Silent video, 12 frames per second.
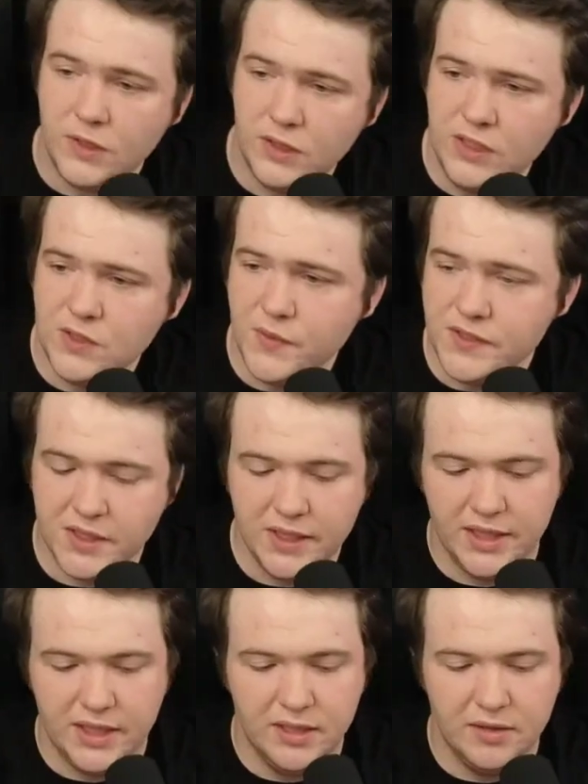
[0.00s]
This was
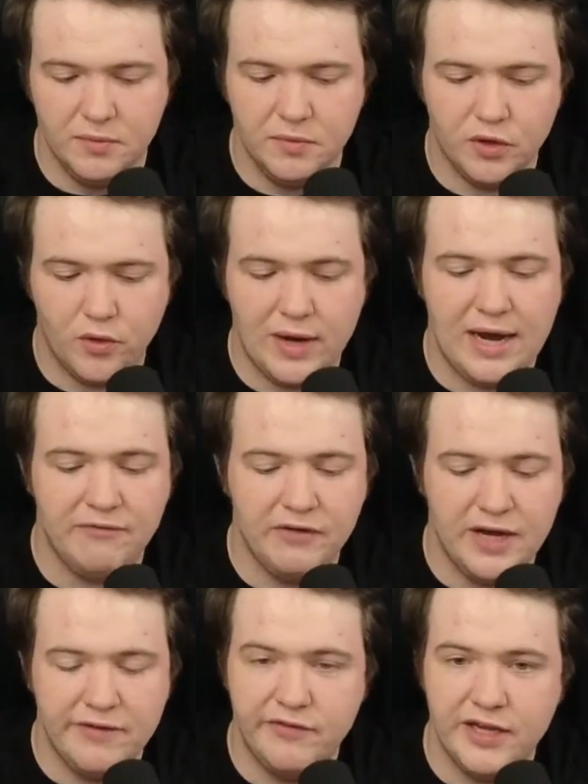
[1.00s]
a craft
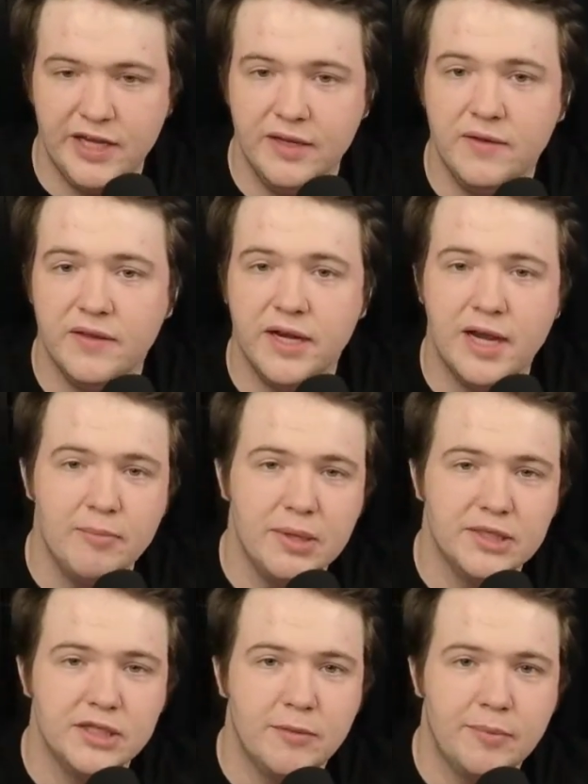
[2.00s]
knife kit that I
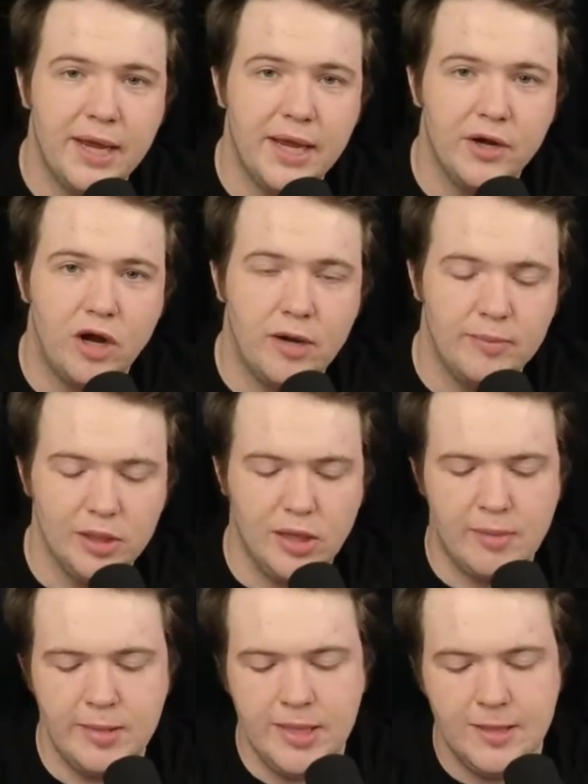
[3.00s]
picked up at Hobby
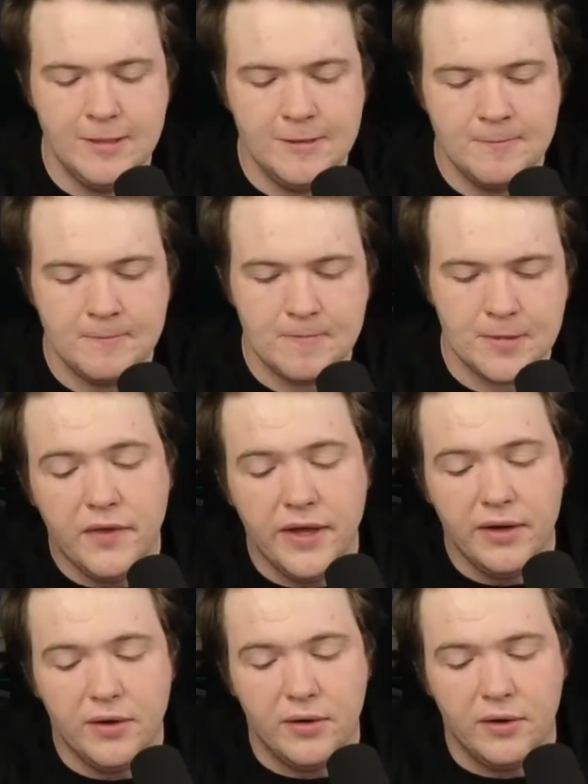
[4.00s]
Lobby. They
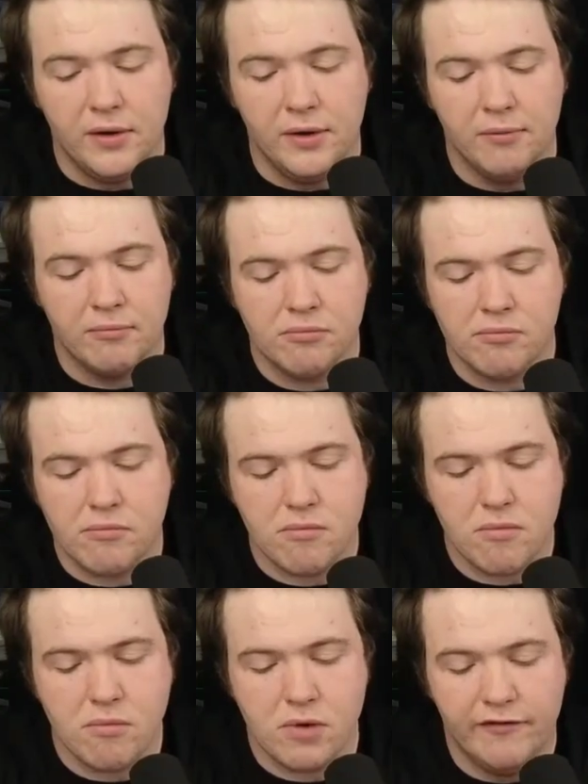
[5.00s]
are
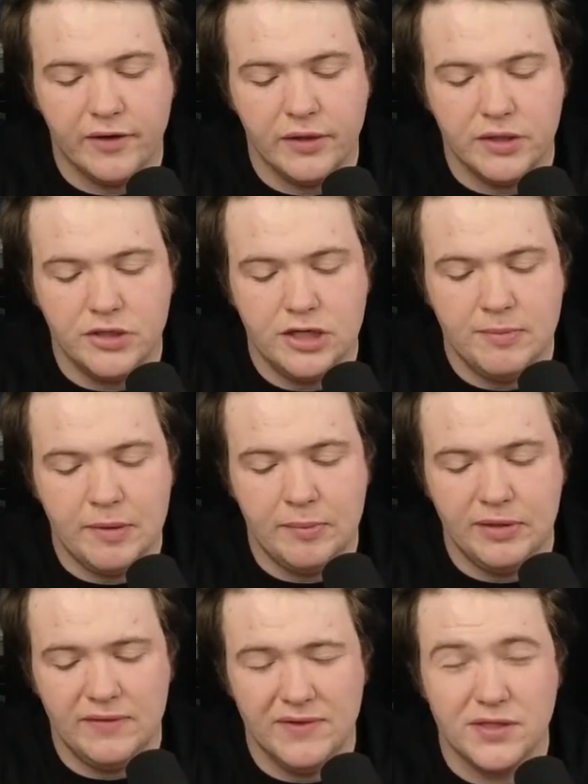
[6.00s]
fairly cheap. I
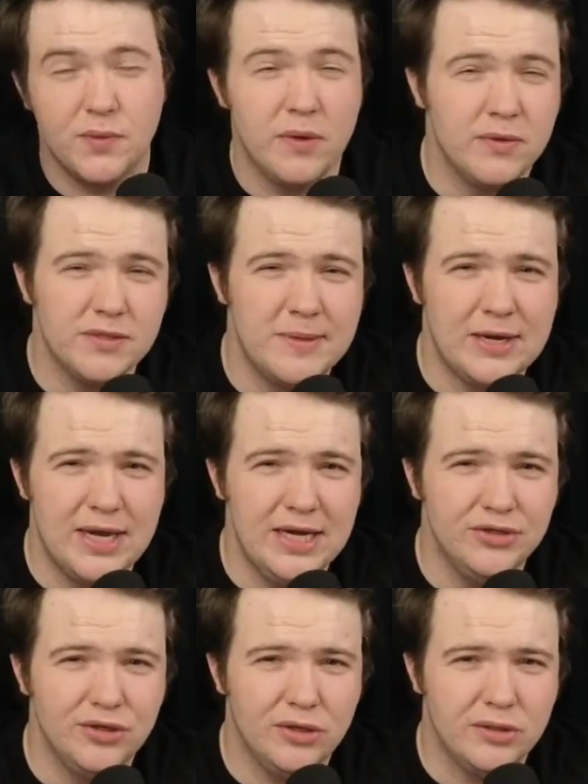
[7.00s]
believe this one was about
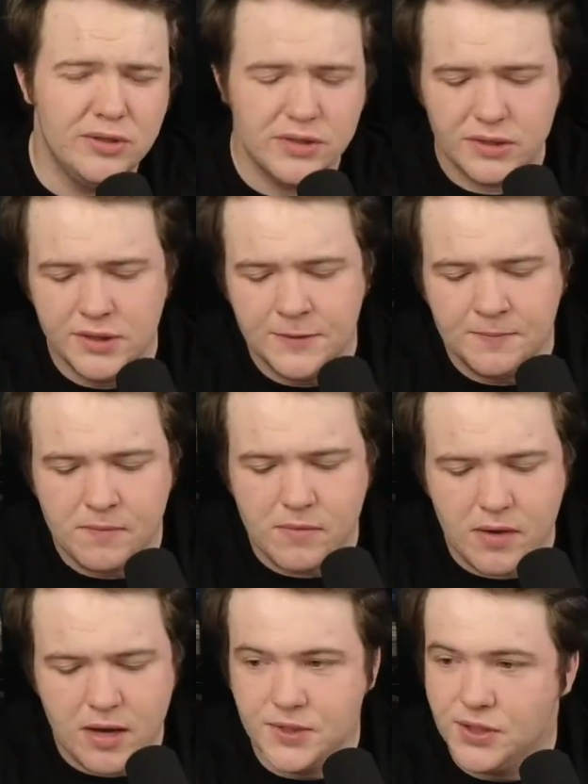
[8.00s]

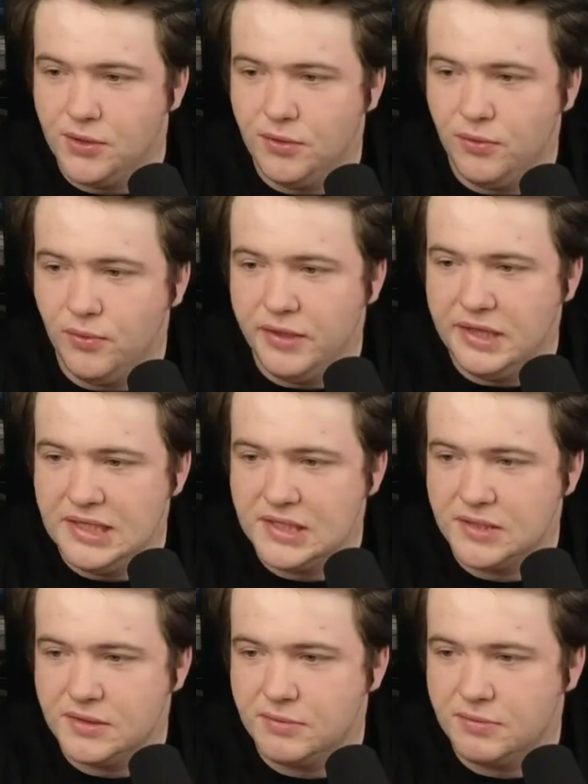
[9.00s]
$8. So with
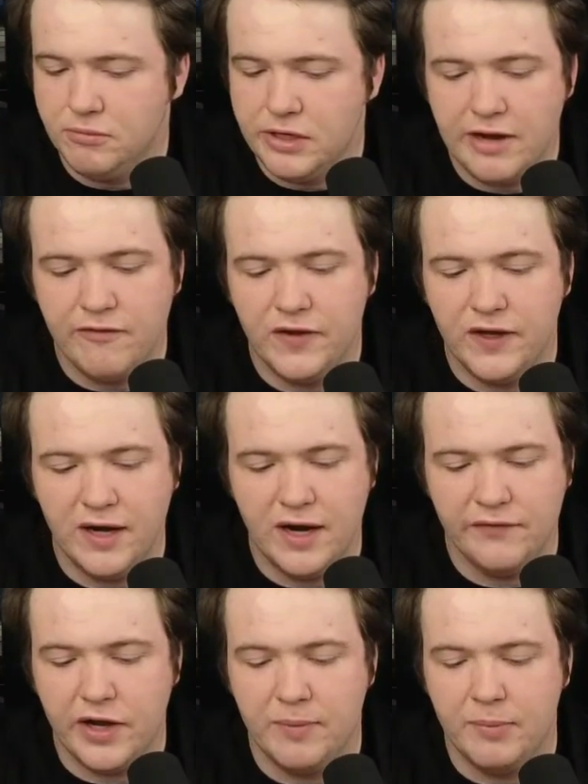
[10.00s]
this knife kit,
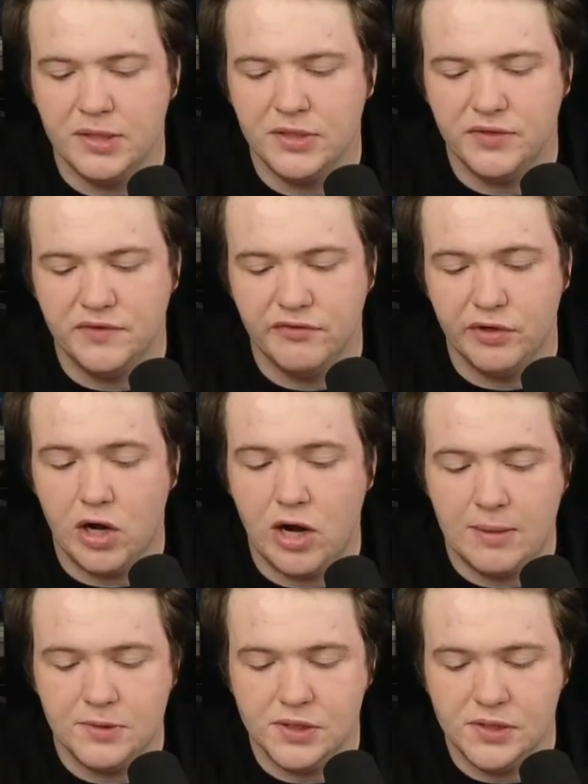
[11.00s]
I've got a bunch of different
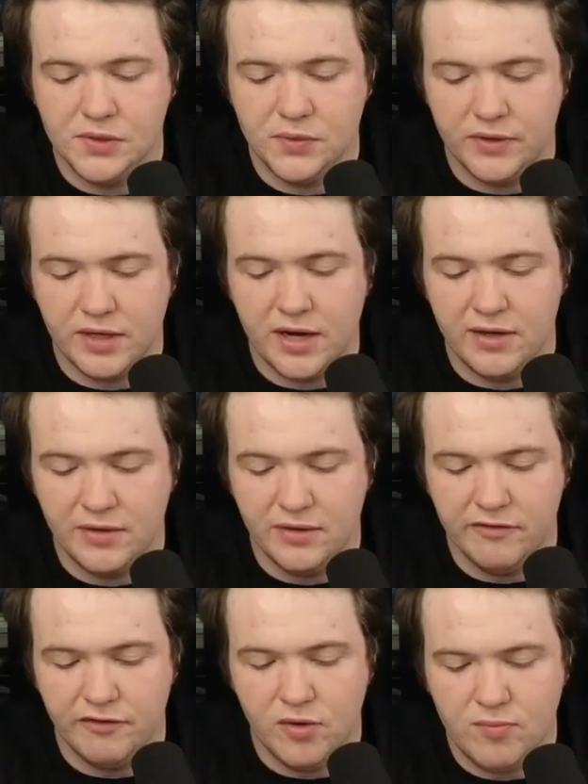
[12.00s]
options with cutting the
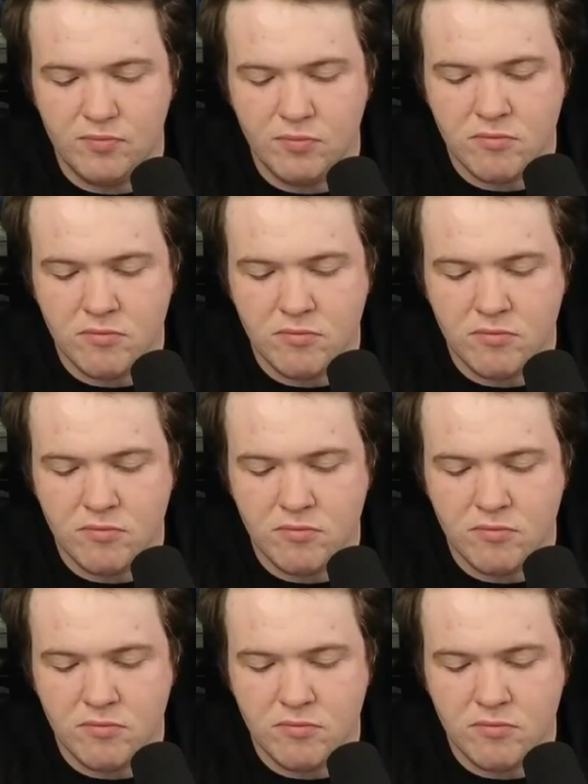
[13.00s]
foam.